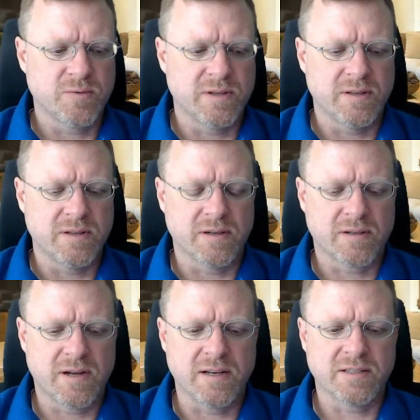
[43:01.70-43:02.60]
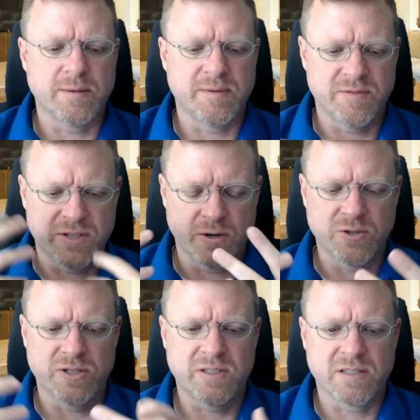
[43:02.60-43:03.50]
the concept of
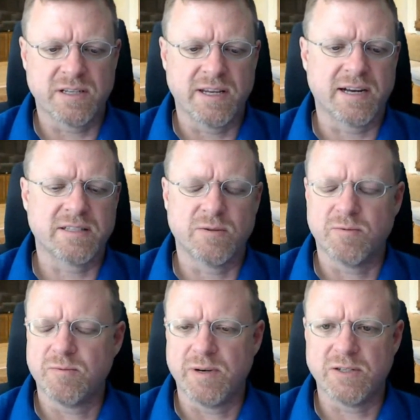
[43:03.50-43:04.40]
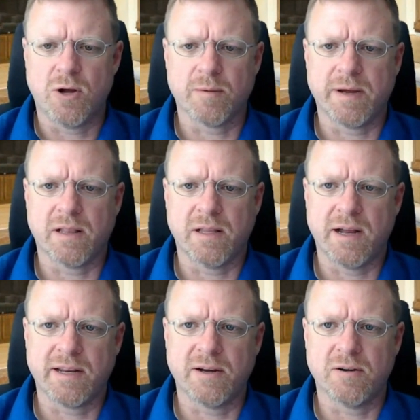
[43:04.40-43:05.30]
synergistic CX that we talk about a
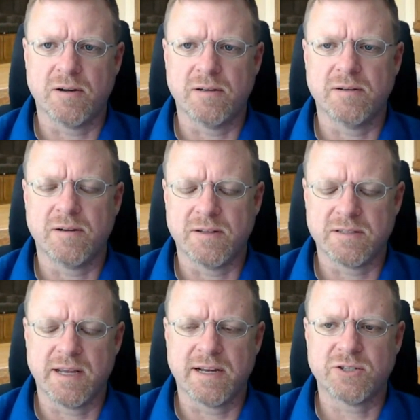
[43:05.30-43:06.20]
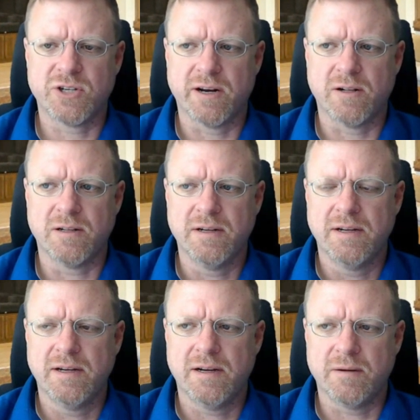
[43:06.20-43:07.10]
lot here on the CX channel,
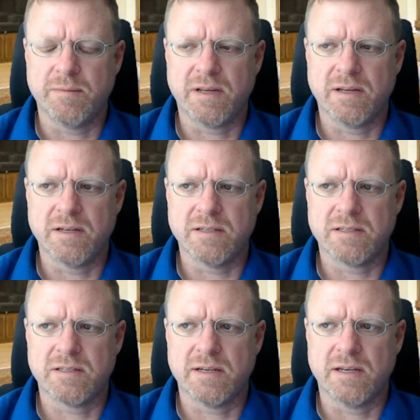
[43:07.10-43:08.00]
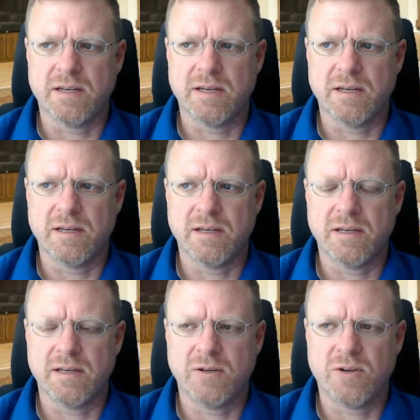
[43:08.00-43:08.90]
because
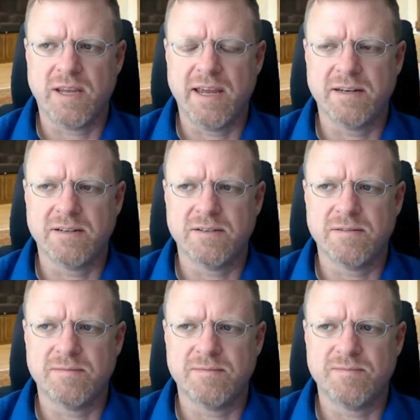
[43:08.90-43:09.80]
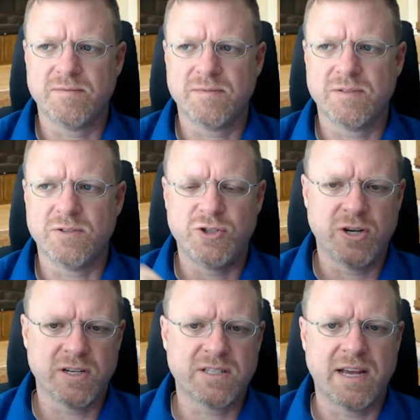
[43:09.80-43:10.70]
you can't
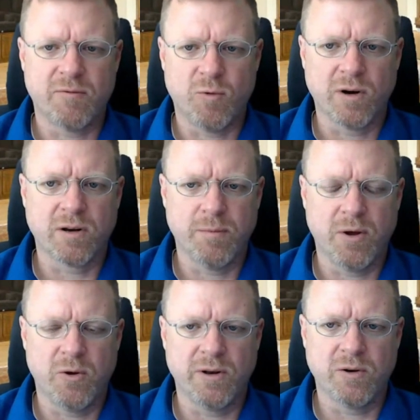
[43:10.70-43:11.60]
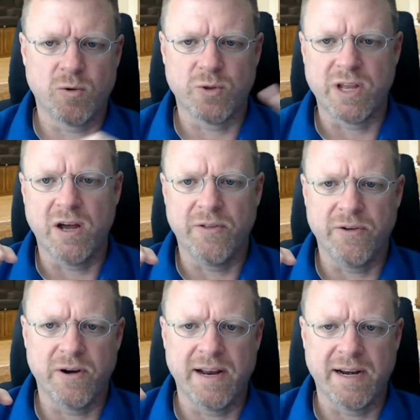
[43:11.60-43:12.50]
just have one component or the
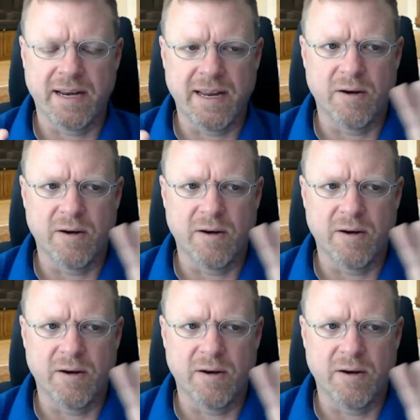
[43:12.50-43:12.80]
other and